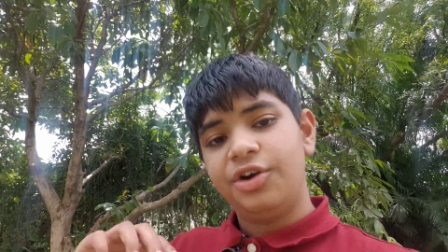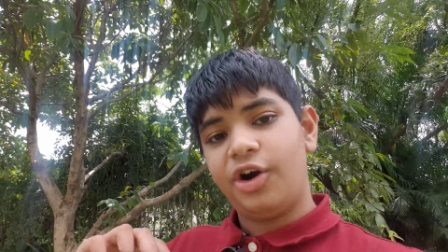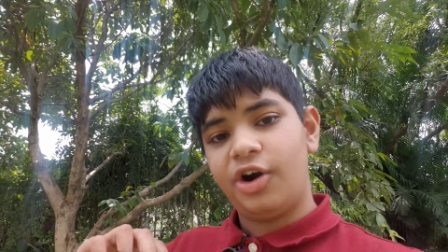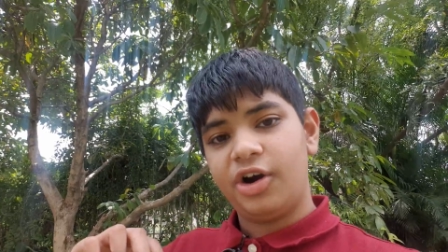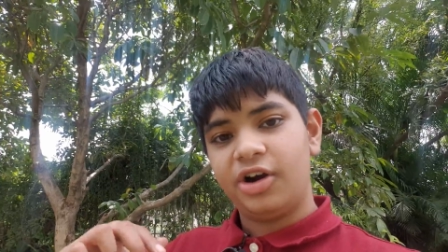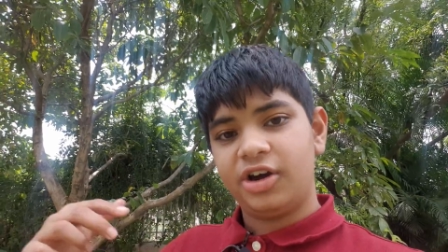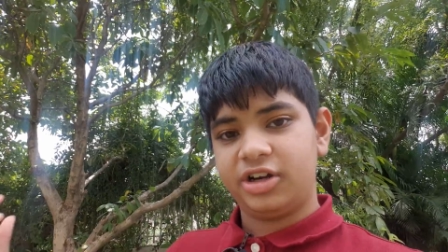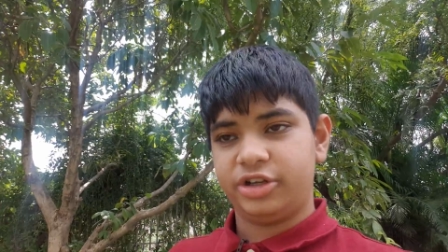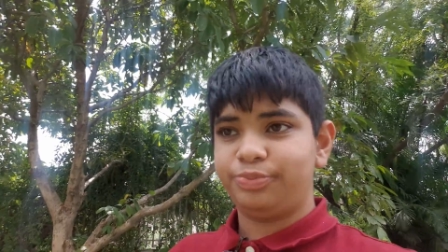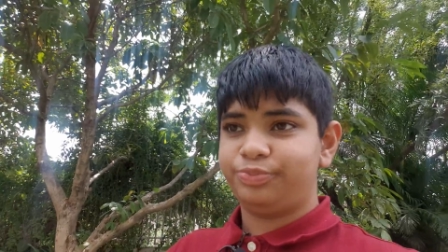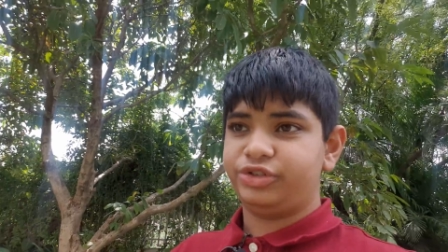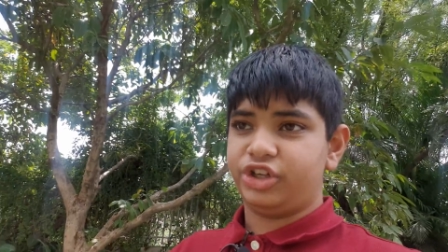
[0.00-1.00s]
or
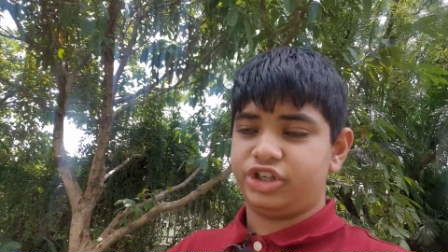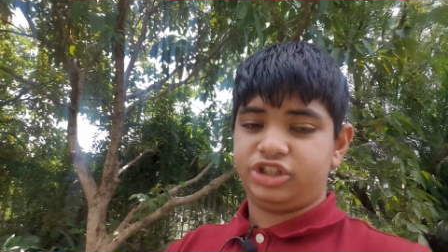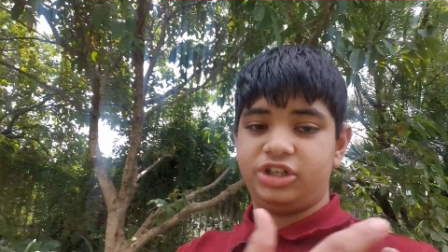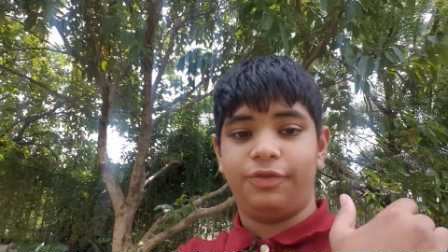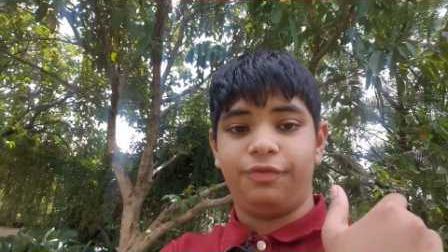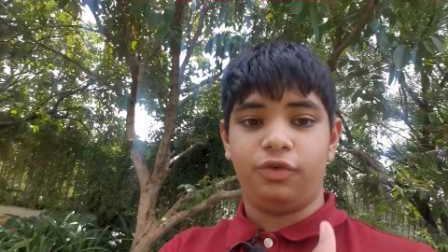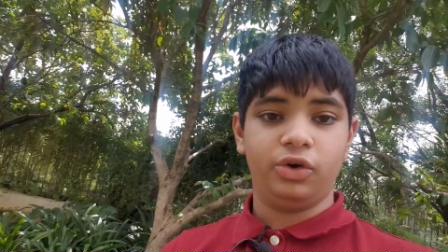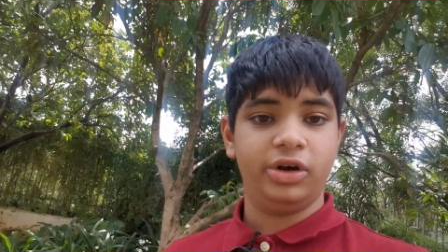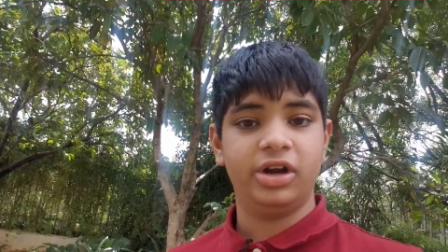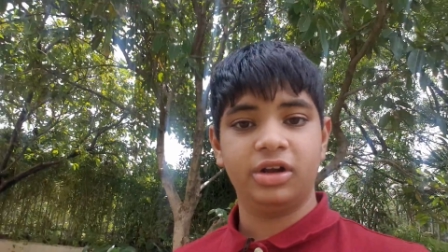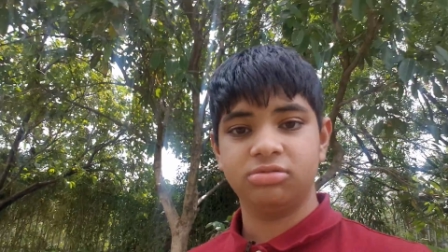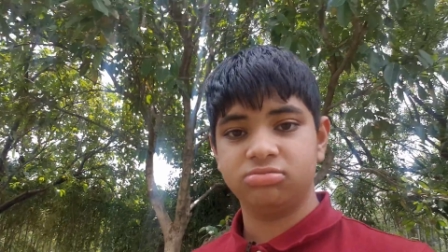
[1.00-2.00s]
just a
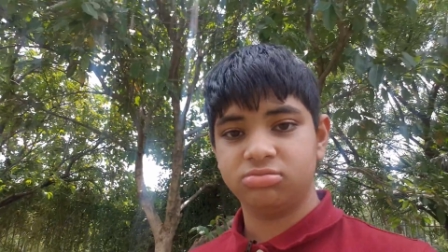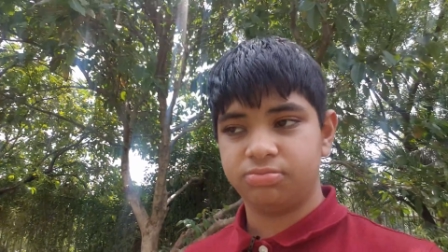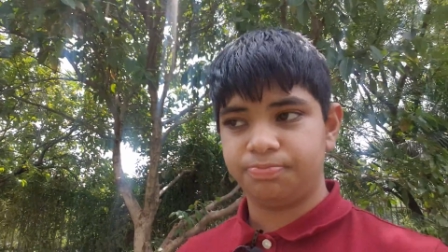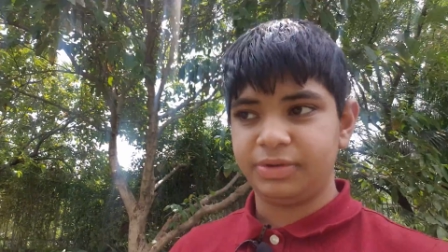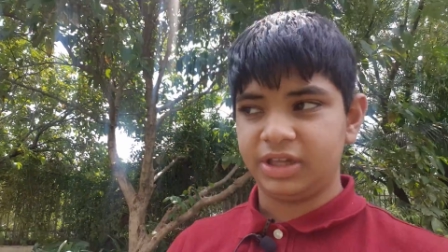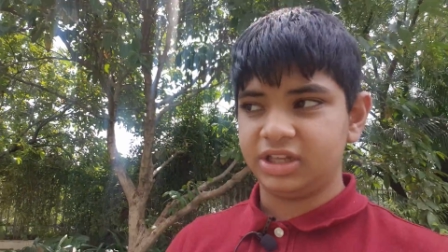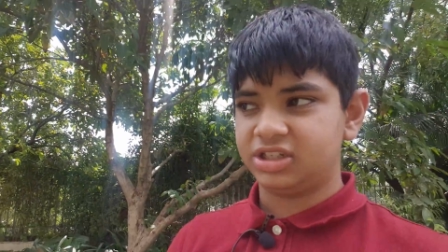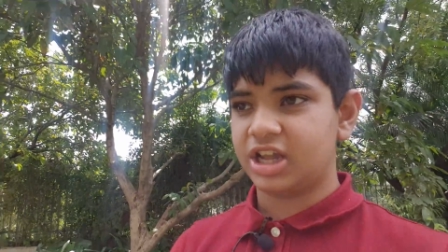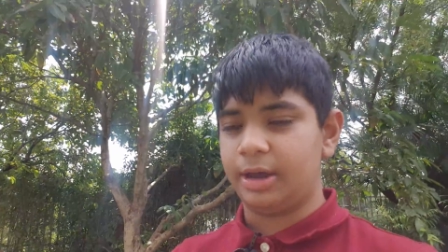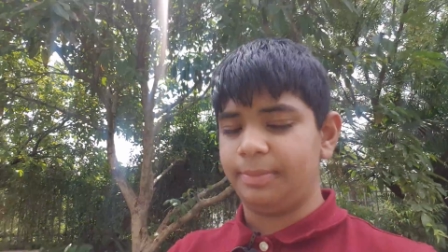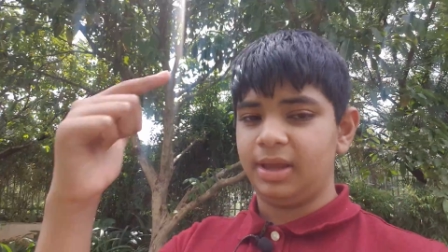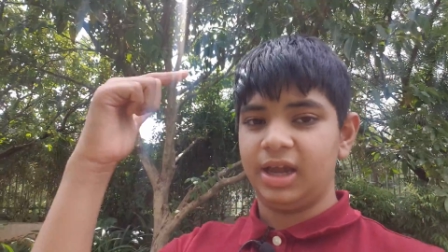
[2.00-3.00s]
wood piece
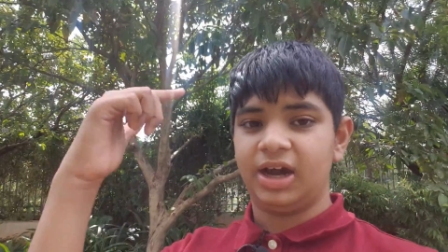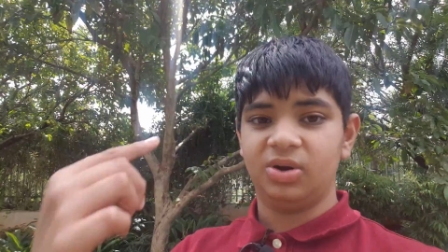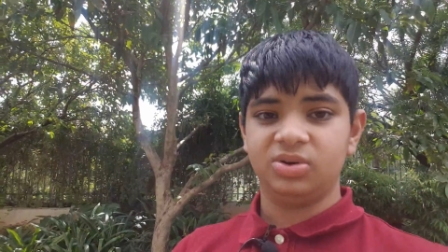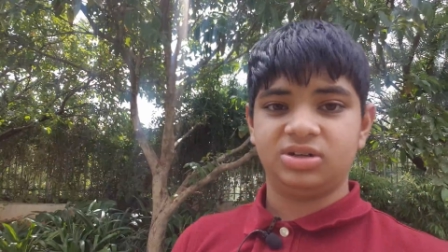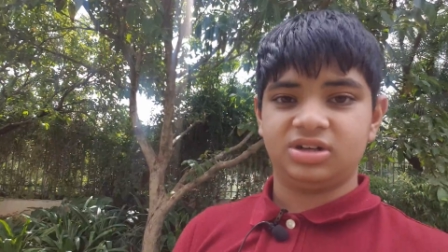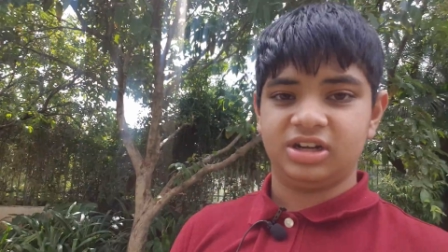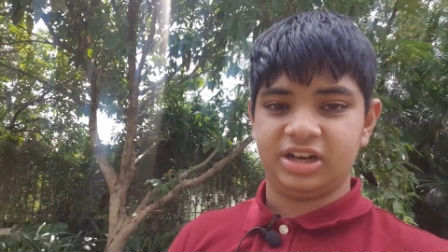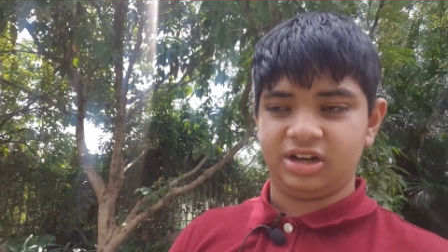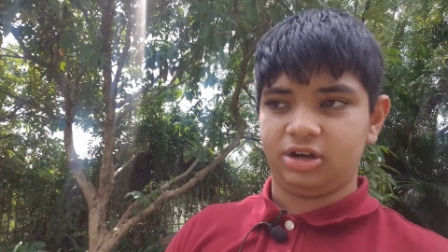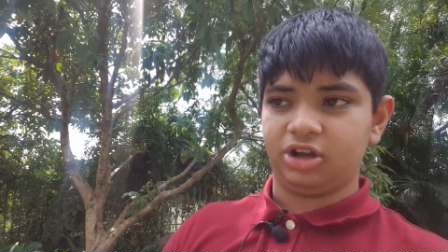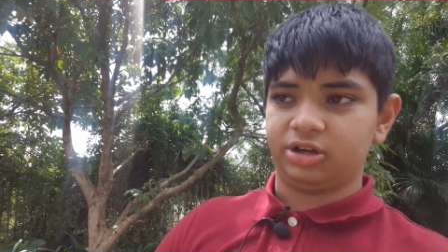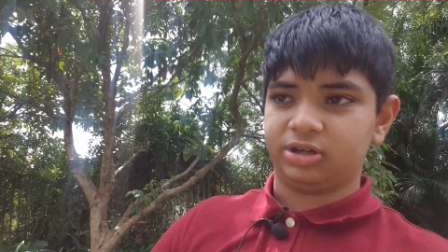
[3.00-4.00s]
coming out
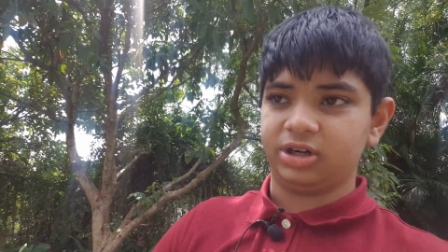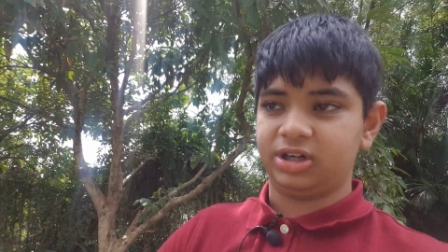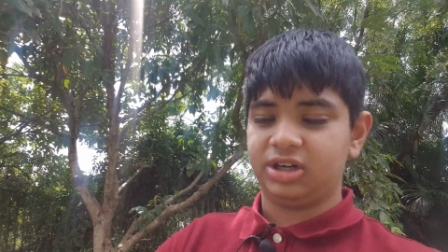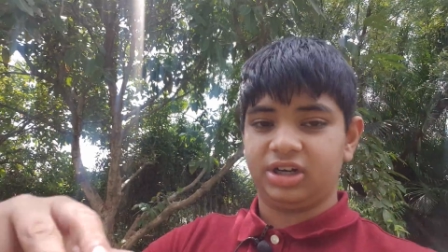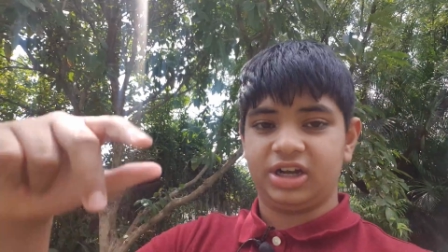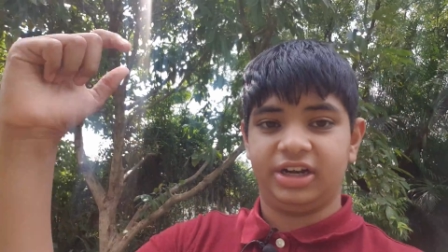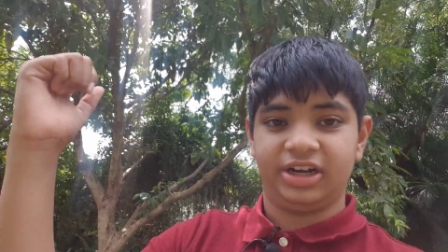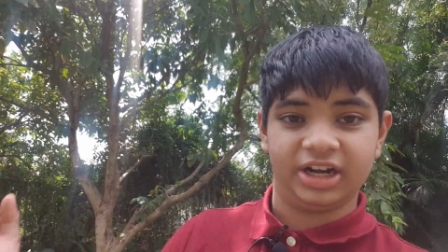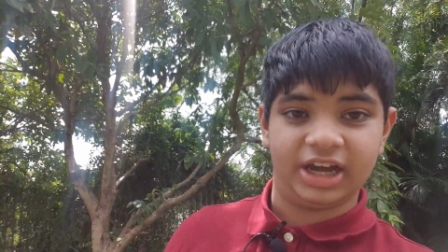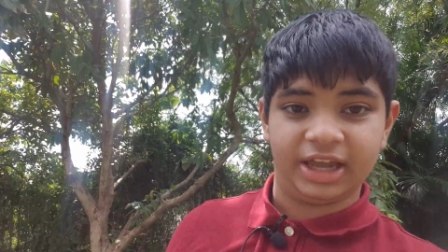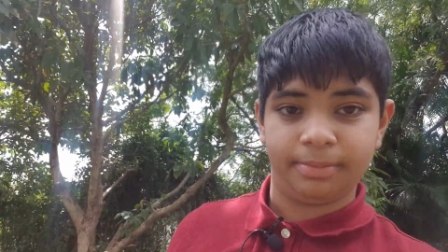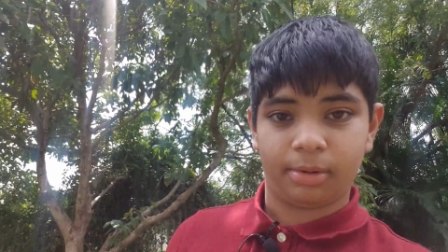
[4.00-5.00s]
and your turtle can
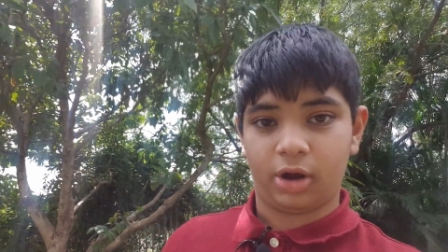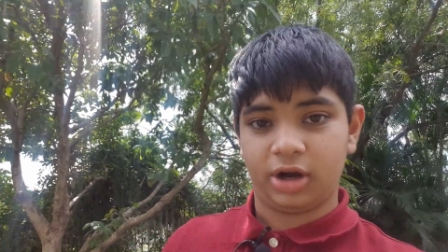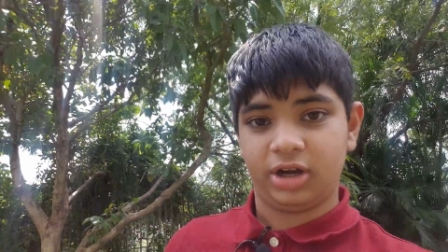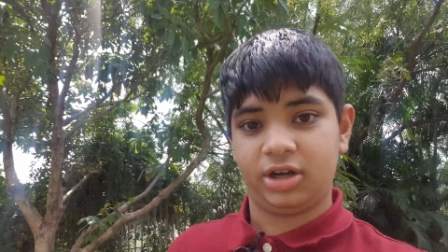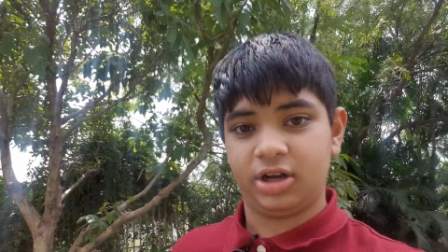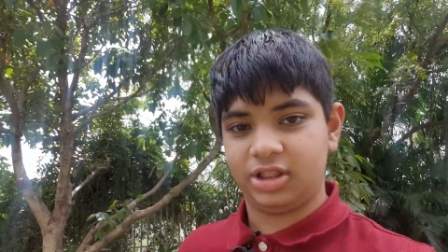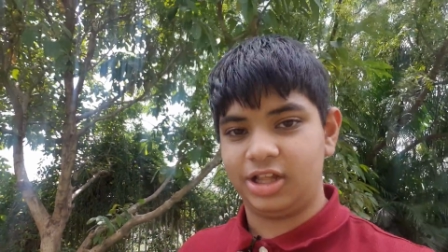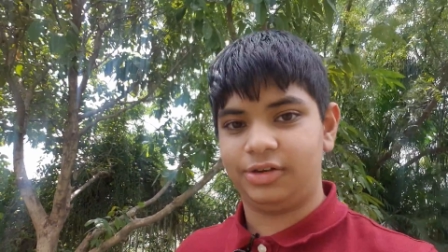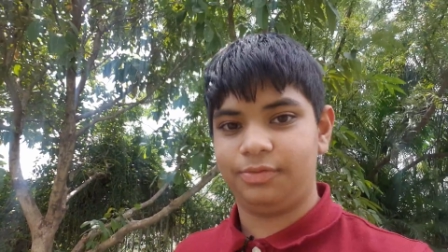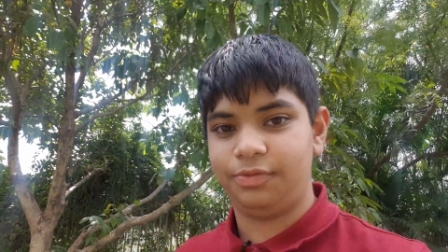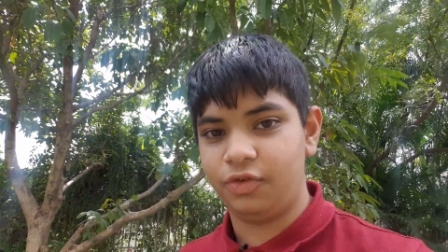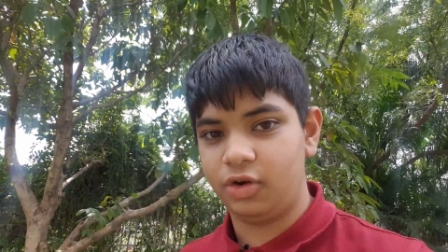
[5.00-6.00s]
climb onto that
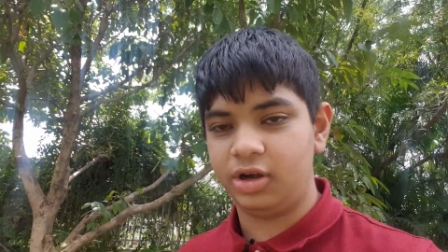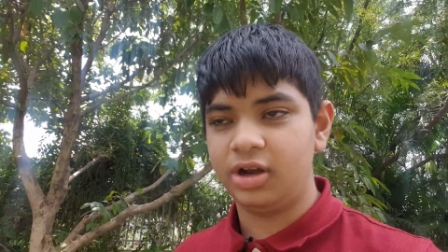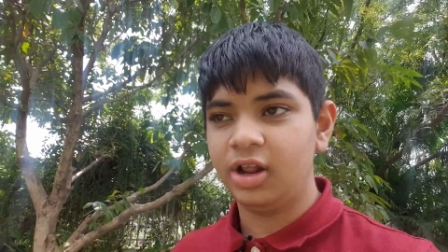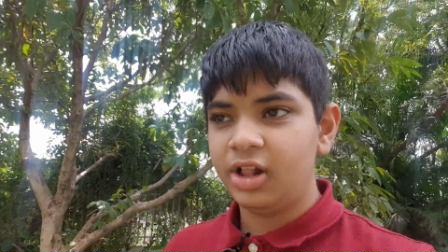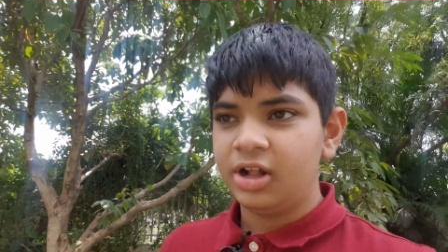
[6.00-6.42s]
wood.